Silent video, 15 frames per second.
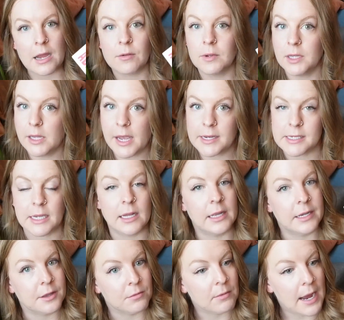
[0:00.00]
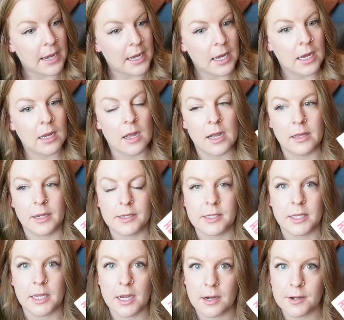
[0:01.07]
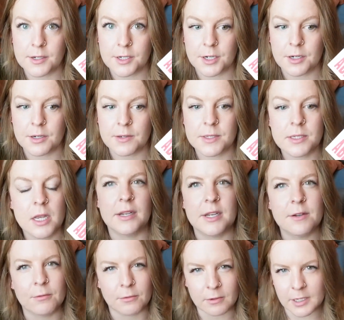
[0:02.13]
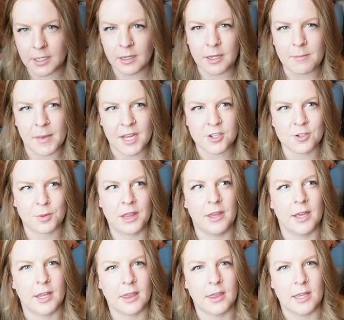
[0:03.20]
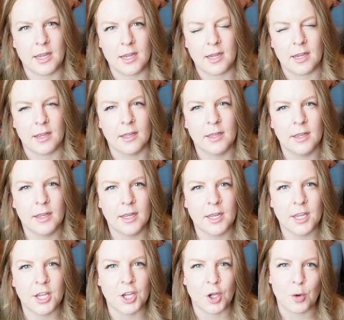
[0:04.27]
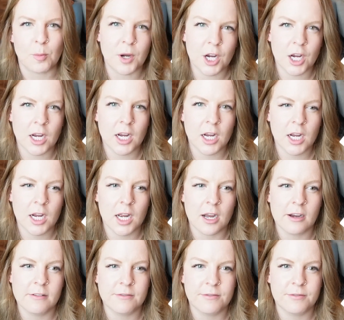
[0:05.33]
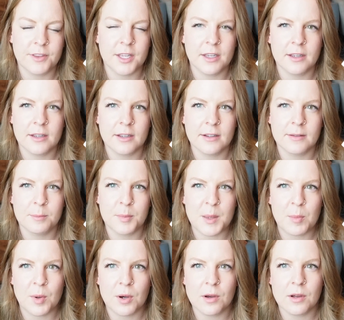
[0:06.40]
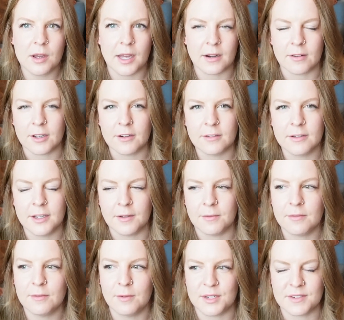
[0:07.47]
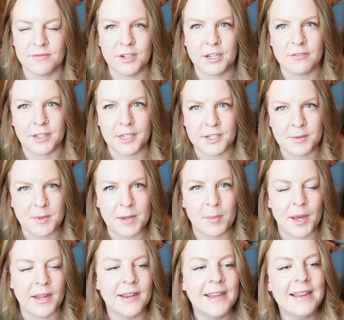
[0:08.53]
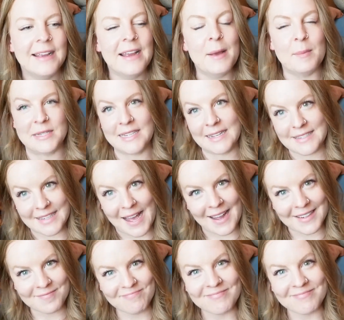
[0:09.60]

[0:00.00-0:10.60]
really liked it. I liked the writing. I liked the characters. I didn't really mesh with like the humor of the people. I don't know. It wasn't very funny to me, but besides that,